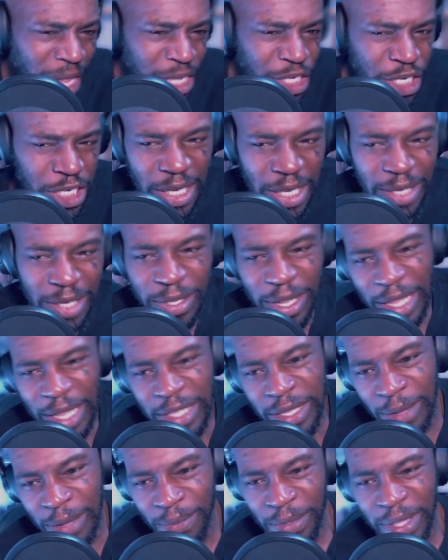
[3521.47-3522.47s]
Like she seems like
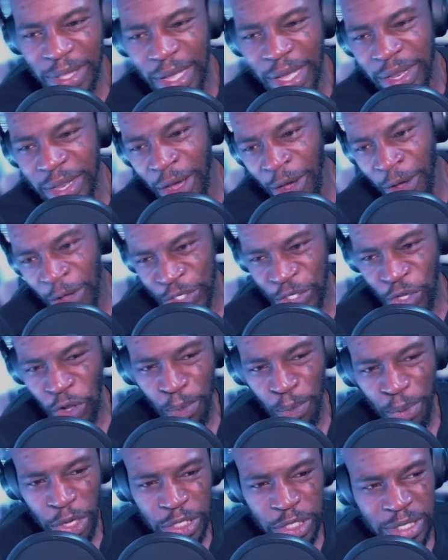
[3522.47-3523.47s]
the asshole
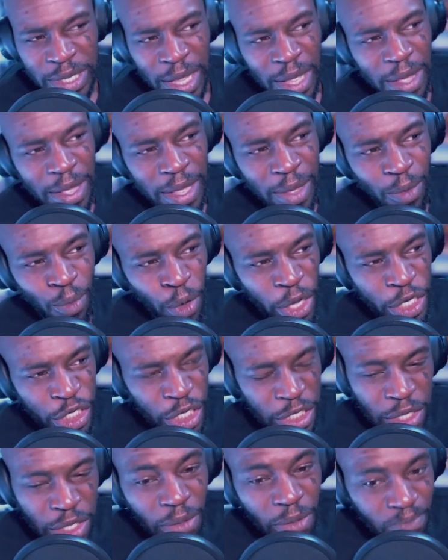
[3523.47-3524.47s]
boss, which
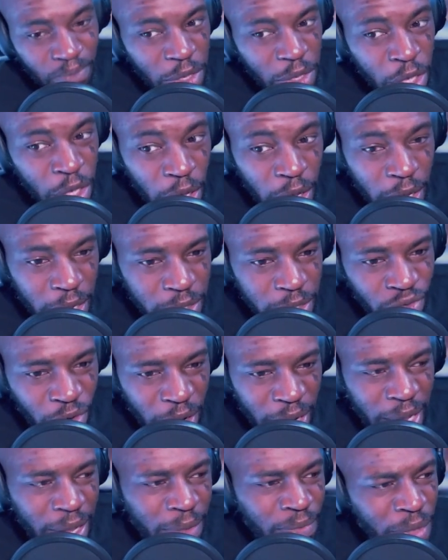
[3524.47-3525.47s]
is not good,
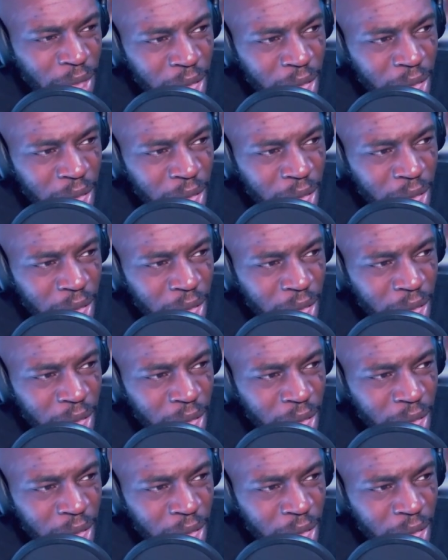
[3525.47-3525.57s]
right?